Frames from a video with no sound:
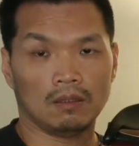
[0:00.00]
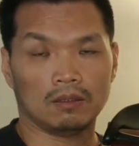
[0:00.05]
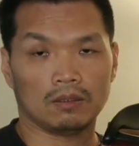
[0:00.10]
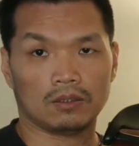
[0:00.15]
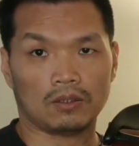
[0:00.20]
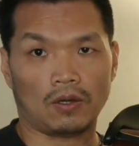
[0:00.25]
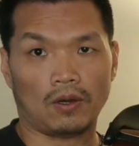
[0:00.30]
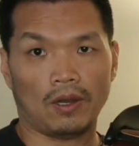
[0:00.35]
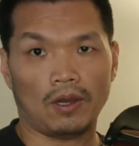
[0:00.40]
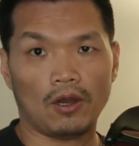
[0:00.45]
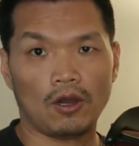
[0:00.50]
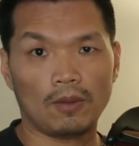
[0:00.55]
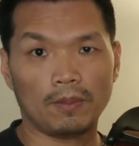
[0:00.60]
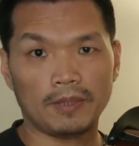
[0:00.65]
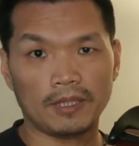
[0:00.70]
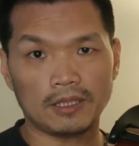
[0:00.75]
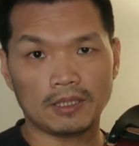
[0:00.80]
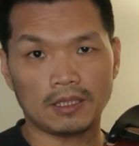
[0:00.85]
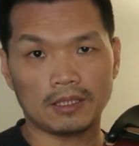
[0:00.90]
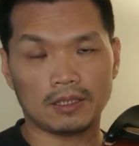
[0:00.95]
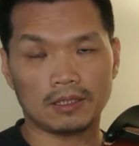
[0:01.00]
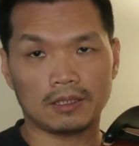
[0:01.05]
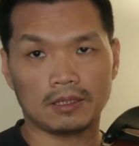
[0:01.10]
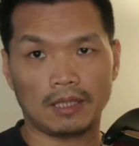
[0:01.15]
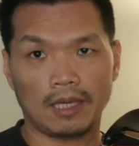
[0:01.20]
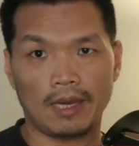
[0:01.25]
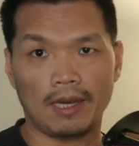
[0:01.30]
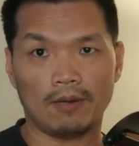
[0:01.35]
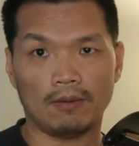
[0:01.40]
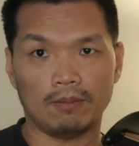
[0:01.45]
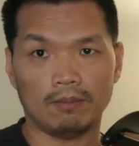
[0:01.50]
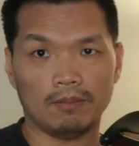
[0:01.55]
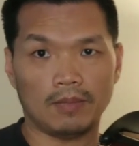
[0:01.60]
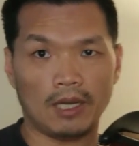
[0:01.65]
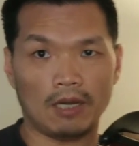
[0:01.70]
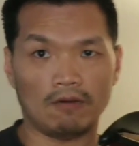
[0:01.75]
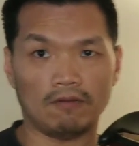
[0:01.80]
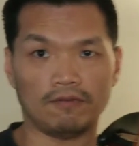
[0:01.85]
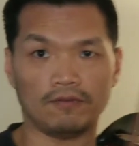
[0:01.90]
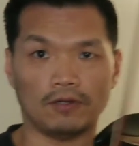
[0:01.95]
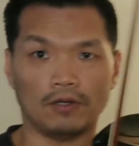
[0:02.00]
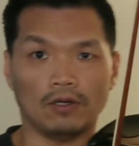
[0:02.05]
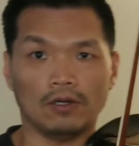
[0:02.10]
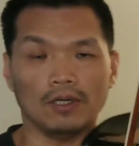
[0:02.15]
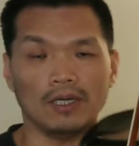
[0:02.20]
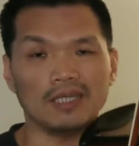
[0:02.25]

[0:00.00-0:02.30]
So I hope this is helpful.